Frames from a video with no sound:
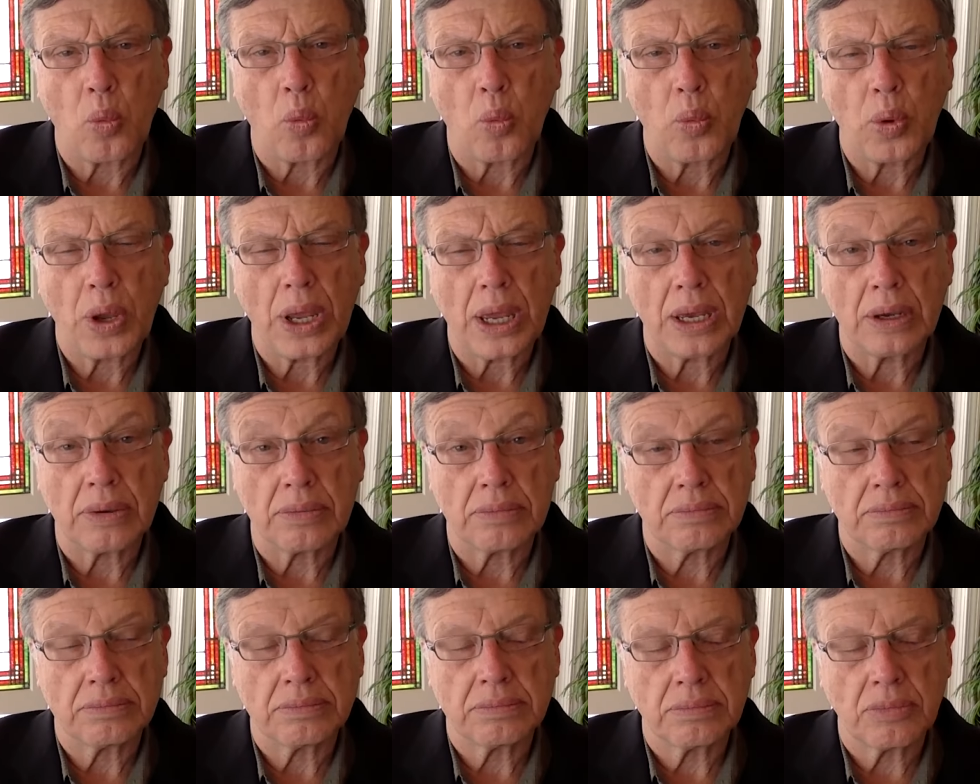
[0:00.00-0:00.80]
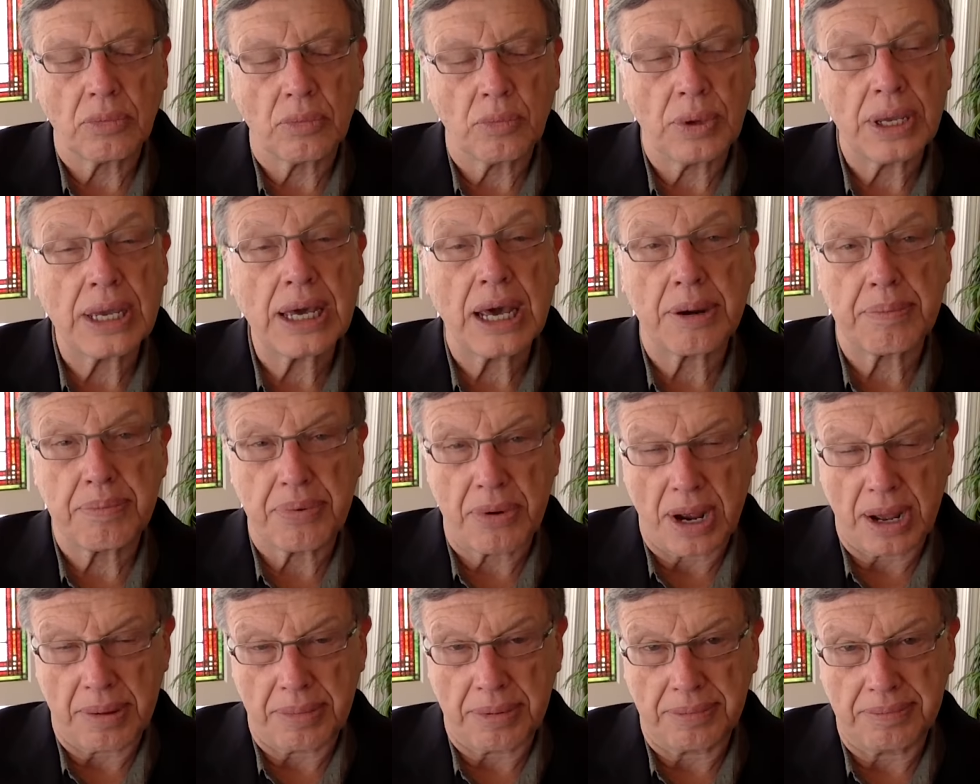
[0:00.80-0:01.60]
we got a
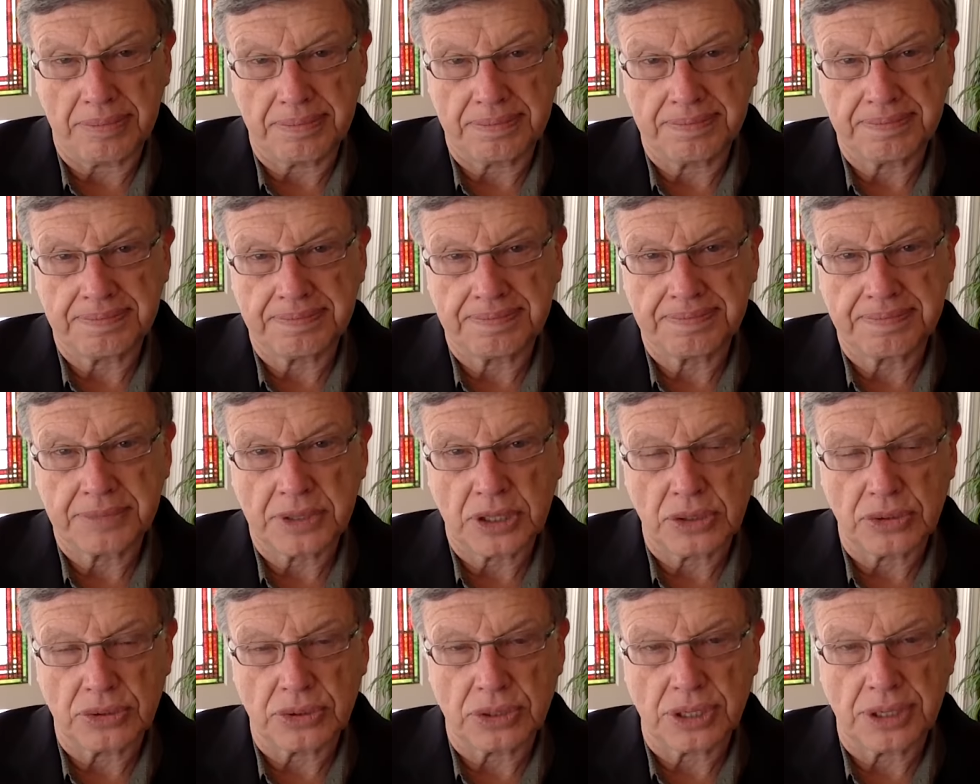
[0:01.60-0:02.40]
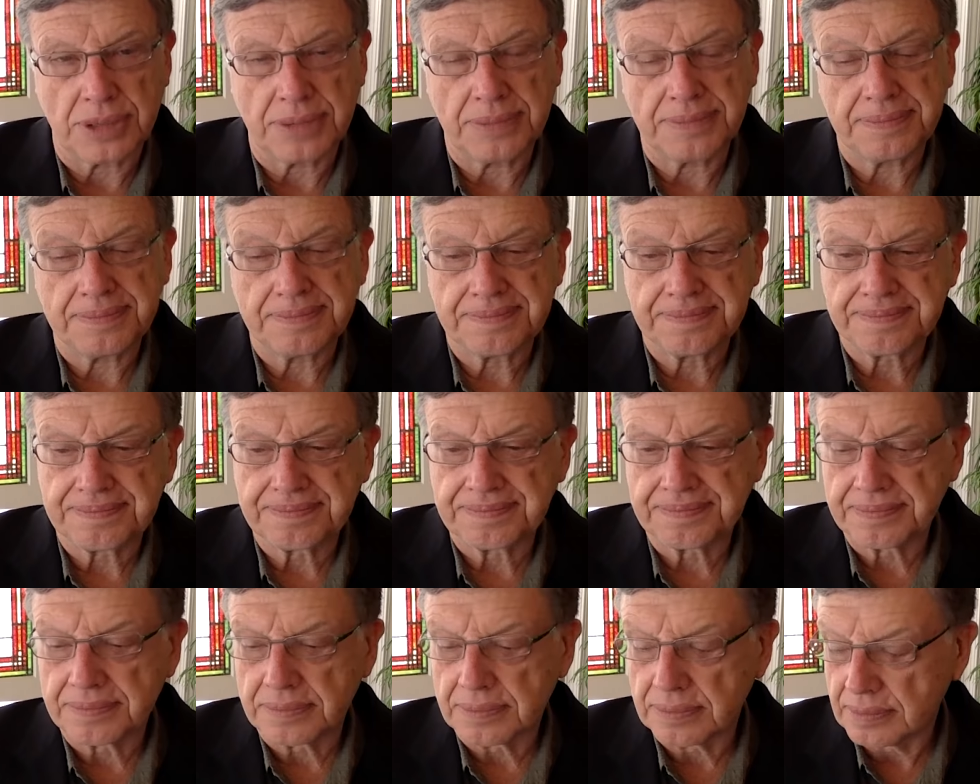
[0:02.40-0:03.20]
problem, Houston.
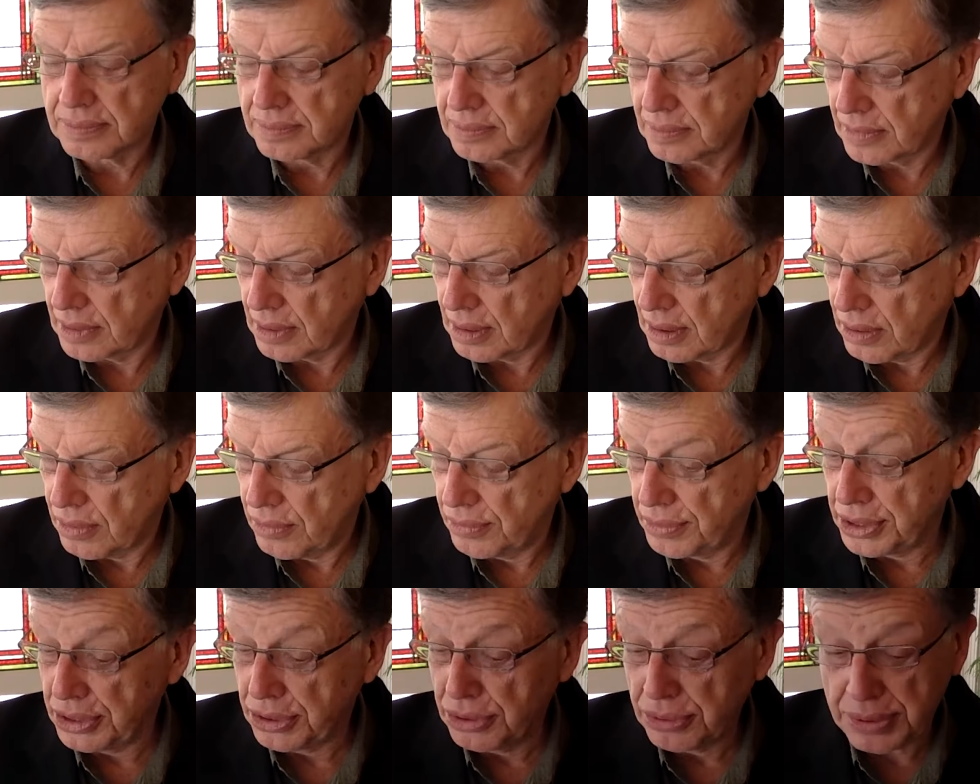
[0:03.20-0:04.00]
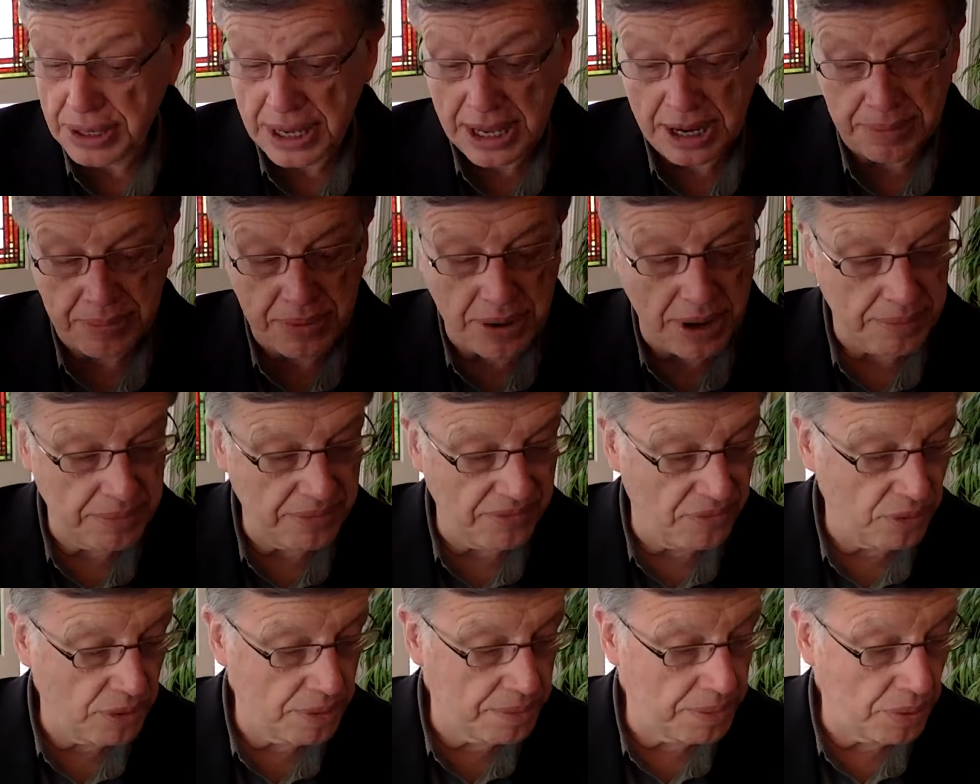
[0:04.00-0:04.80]
We knew we had a problem
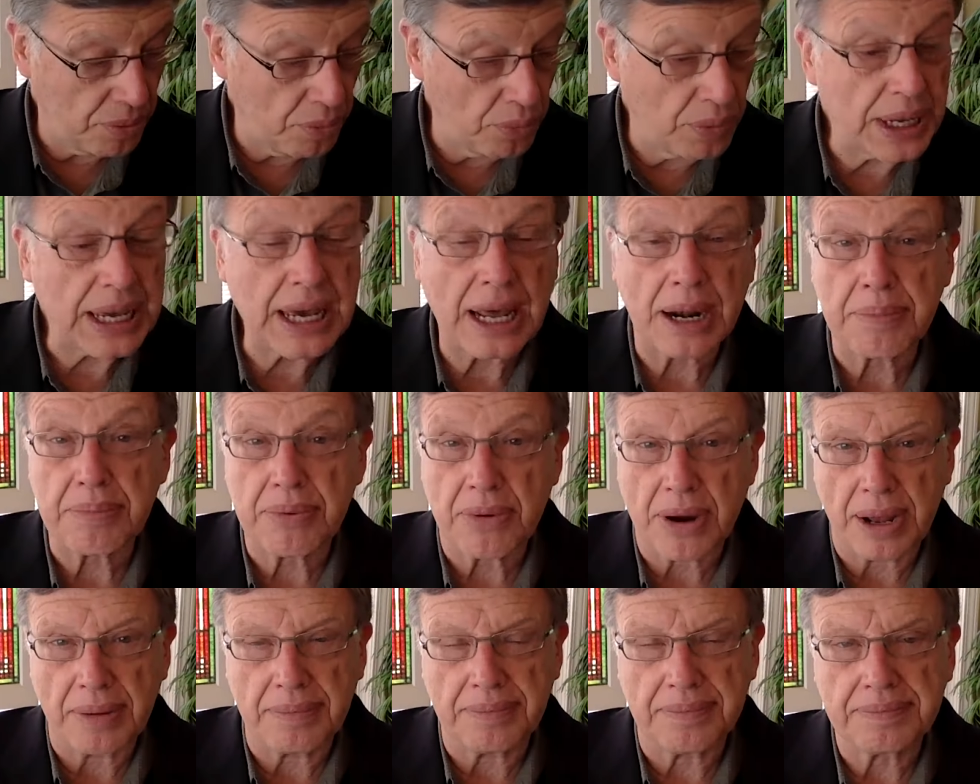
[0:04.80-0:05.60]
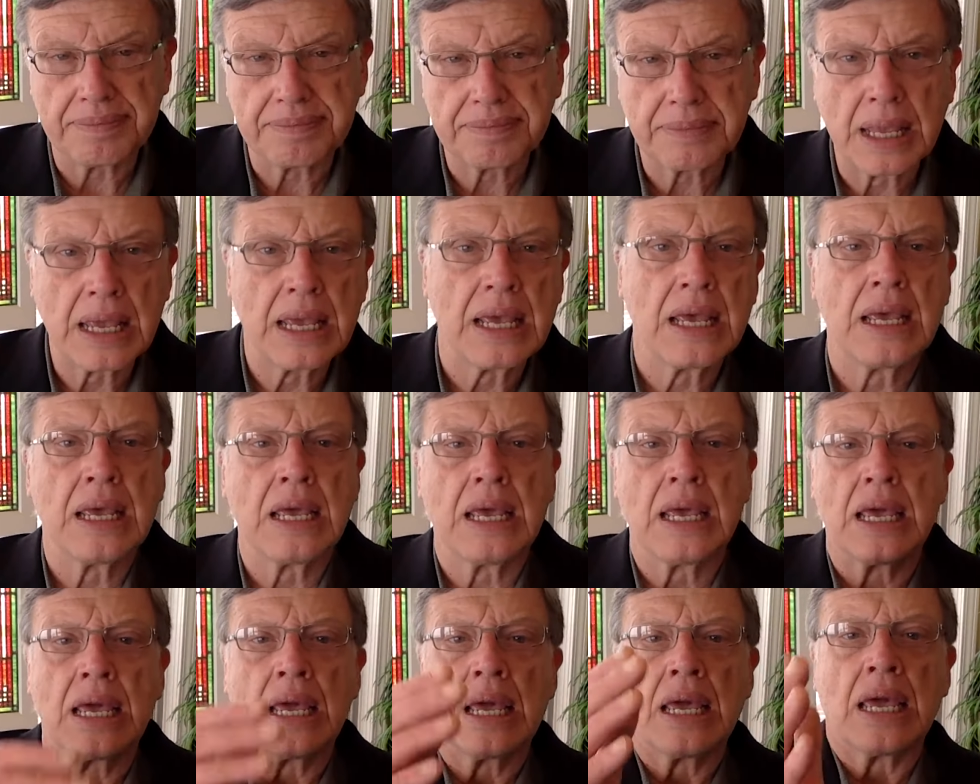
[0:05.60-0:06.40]
before, but we got a problem.
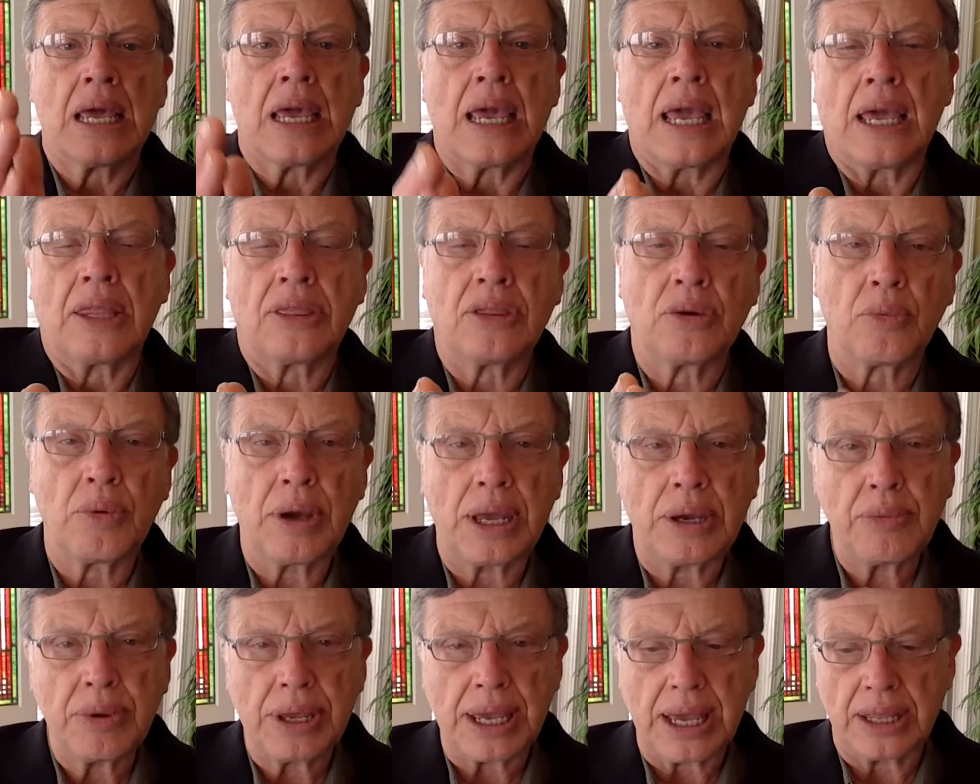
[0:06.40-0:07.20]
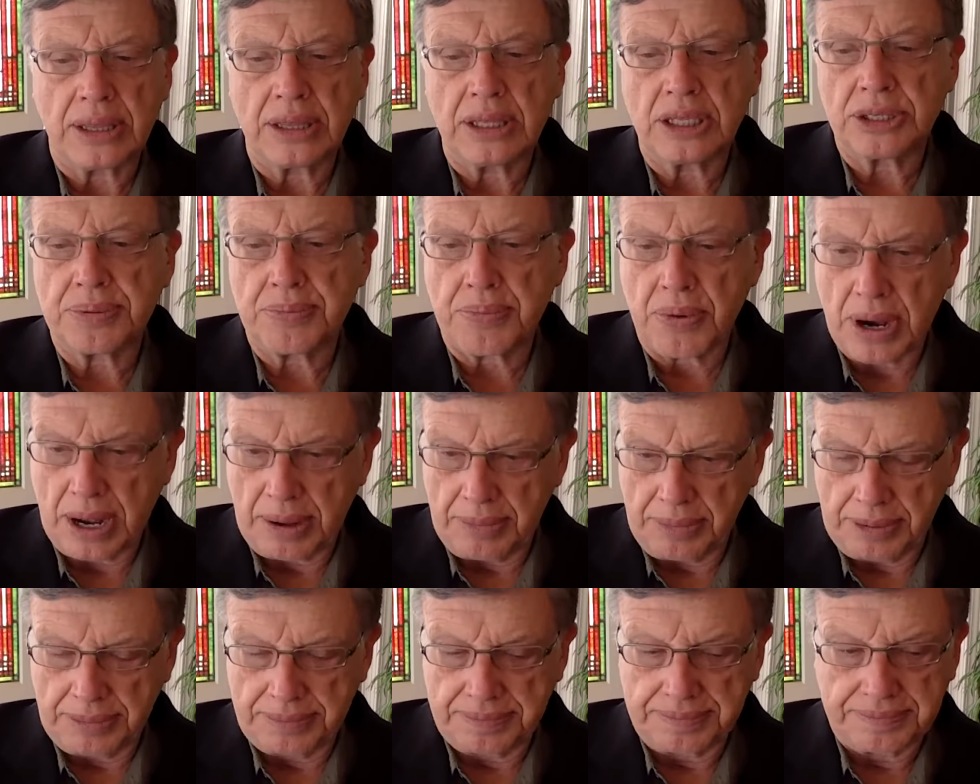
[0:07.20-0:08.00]
And the way we end this
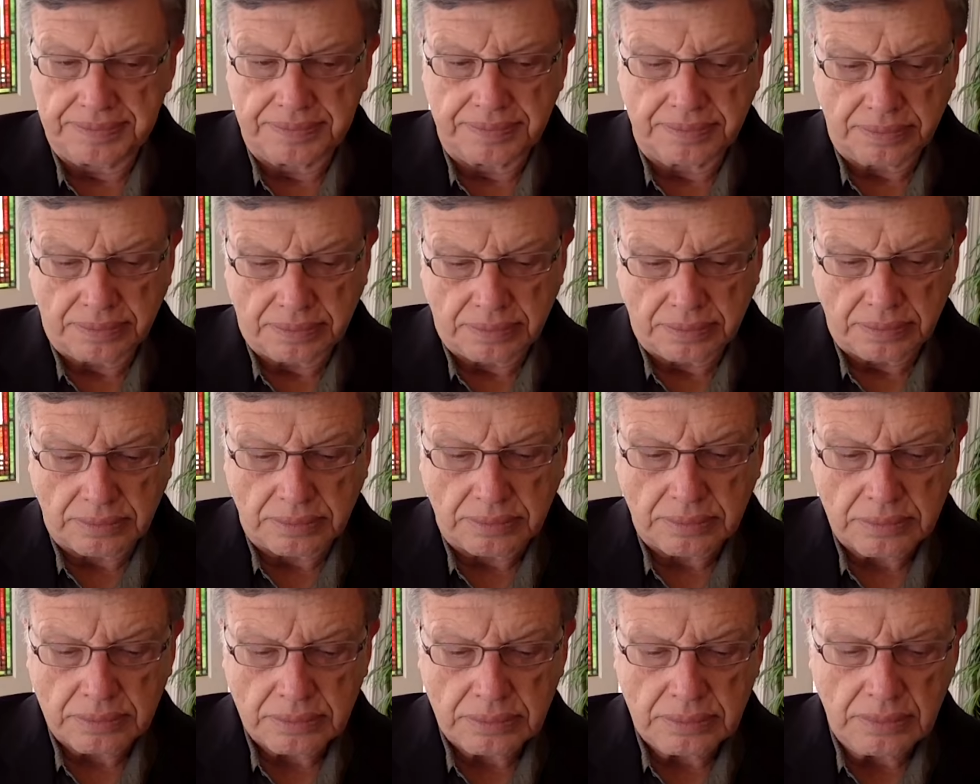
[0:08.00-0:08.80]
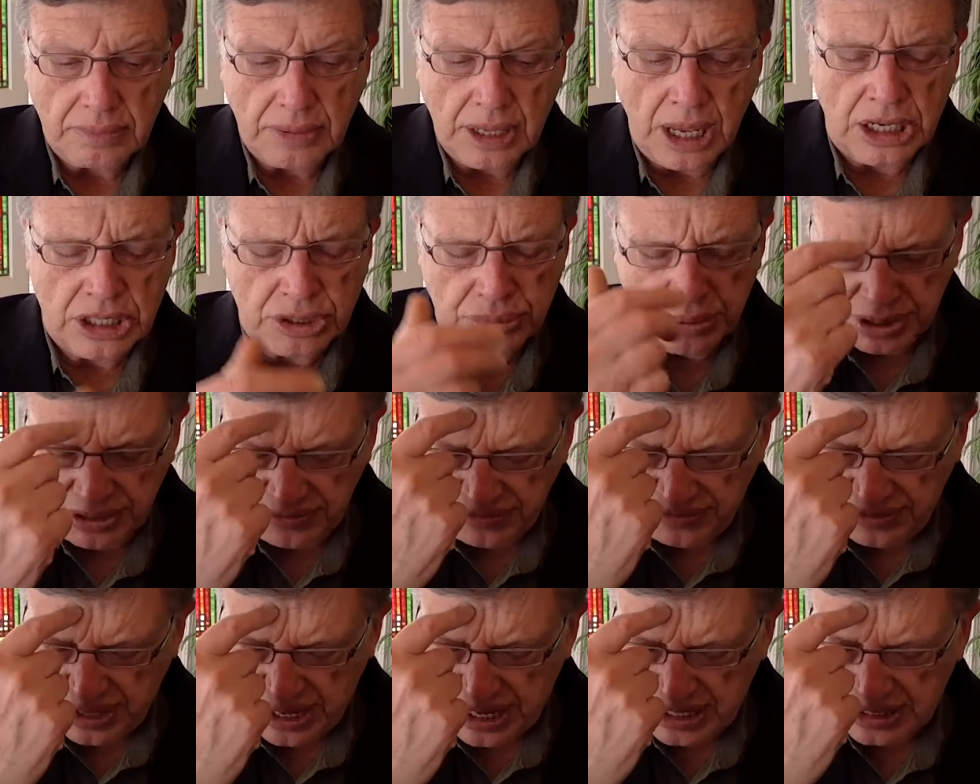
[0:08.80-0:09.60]
problem is with
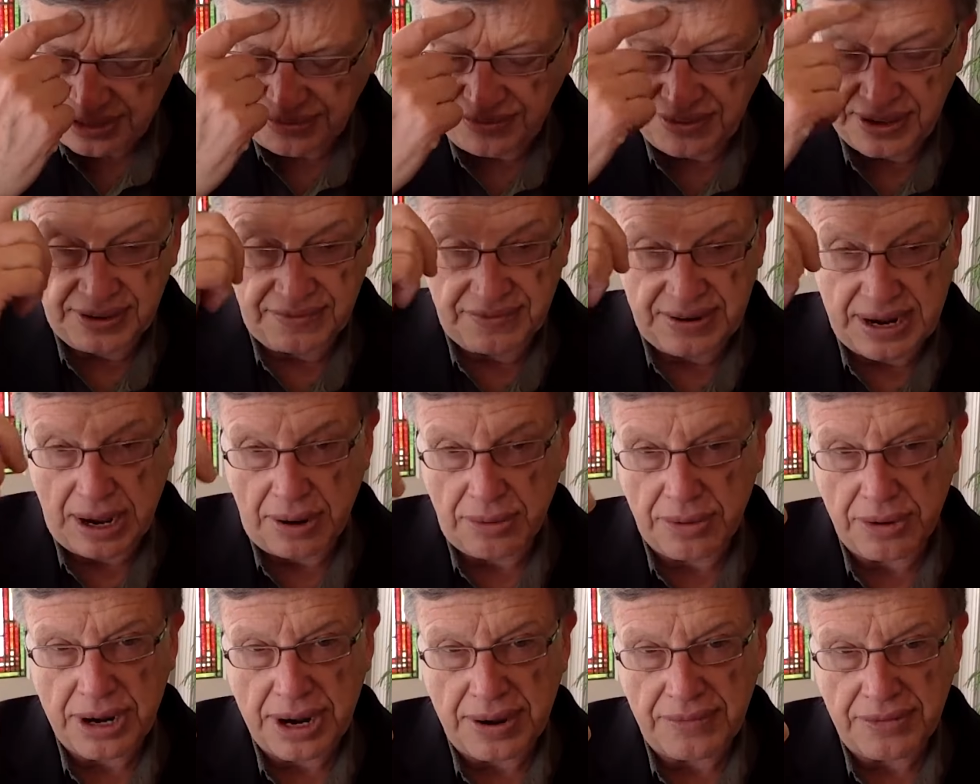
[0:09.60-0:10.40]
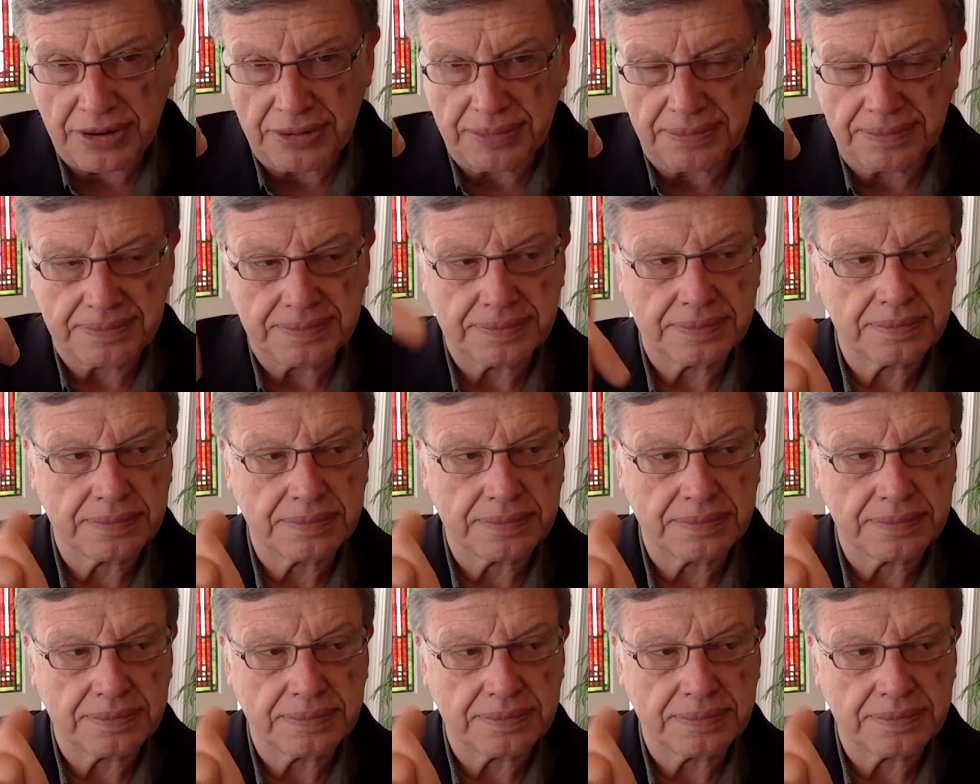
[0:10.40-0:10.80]
the philosophy of now or never,